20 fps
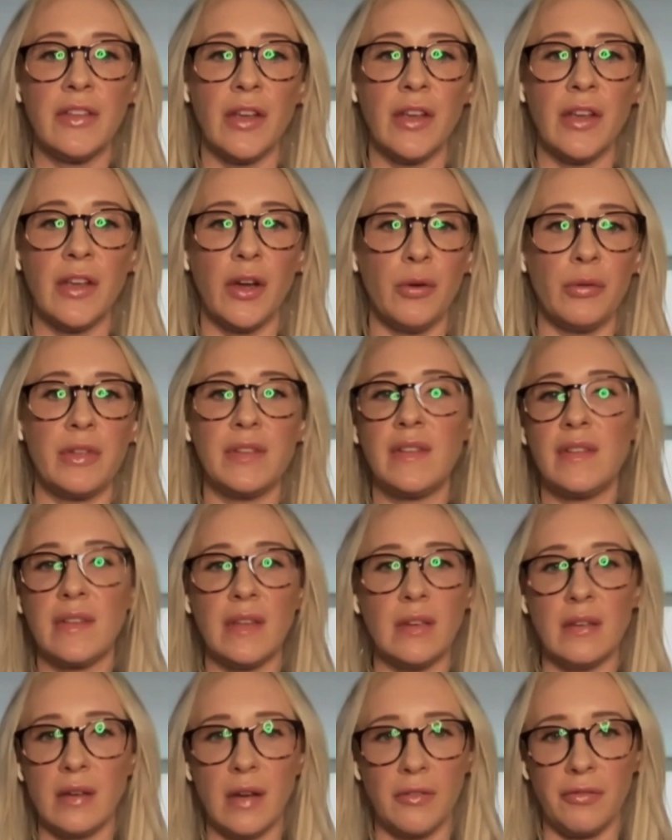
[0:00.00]
So this
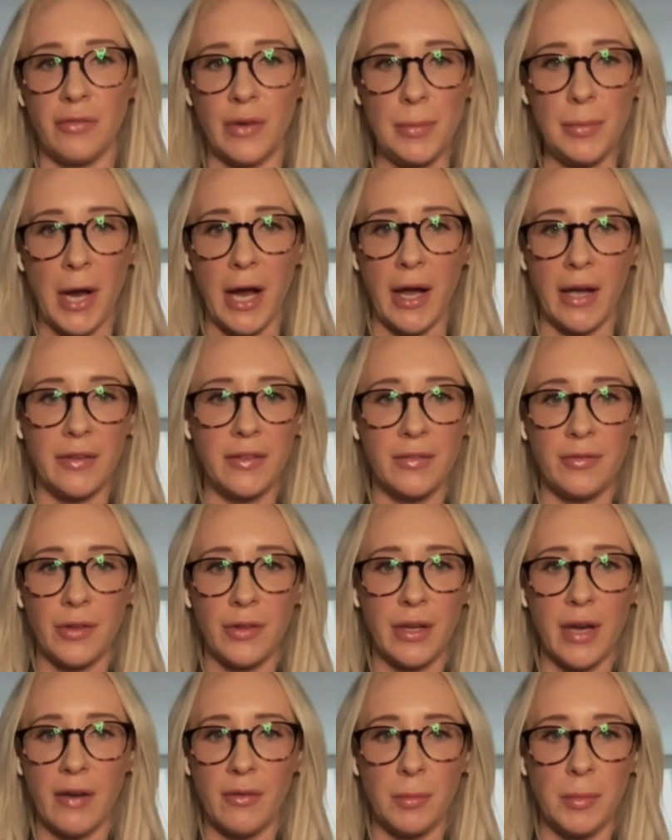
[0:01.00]
isn't a free pass for
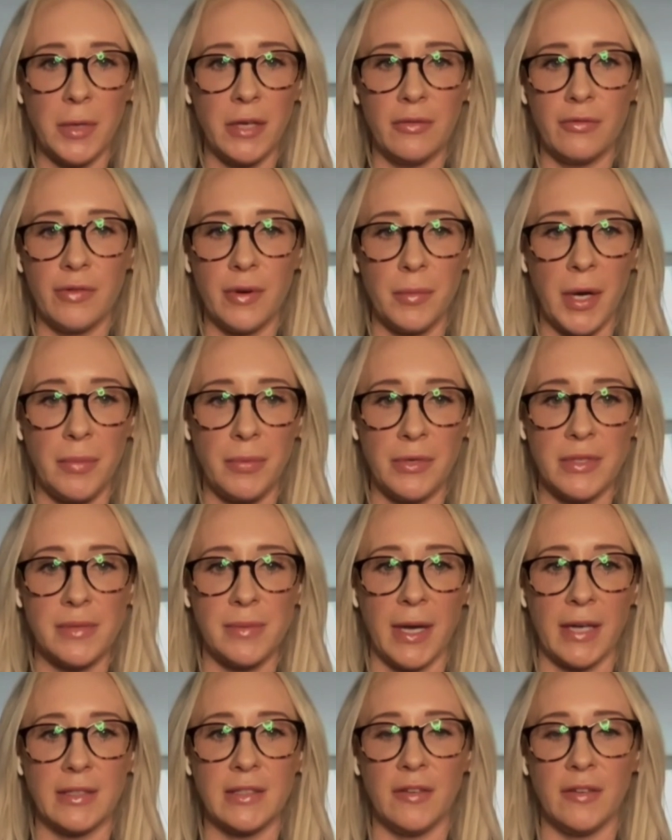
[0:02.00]
the government from my
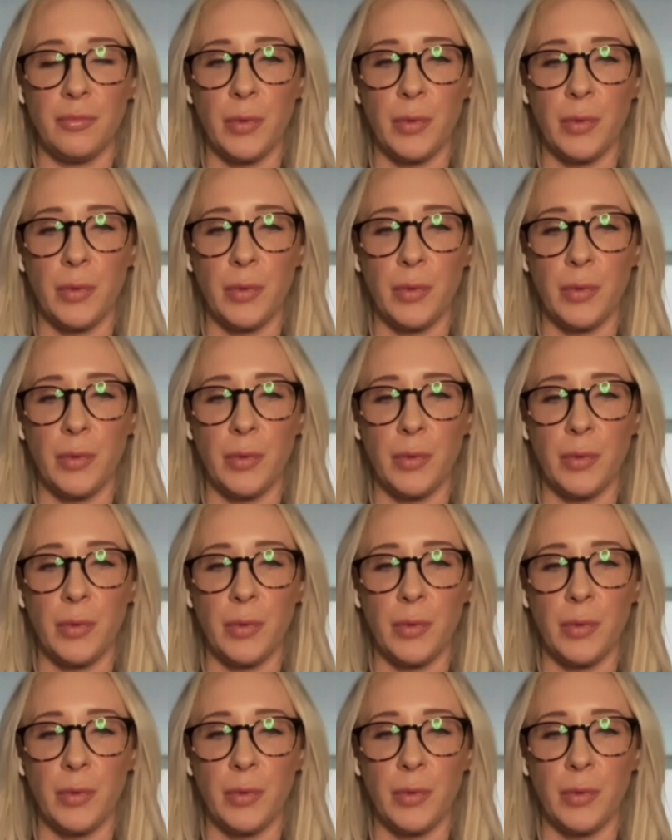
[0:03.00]
perspective,